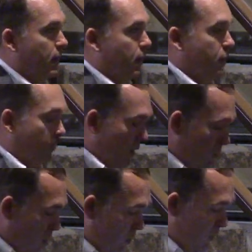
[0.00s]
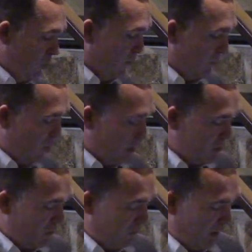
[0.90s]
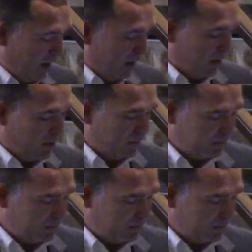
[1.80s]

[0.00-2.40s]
and they'll be thrown into a furnace of fire.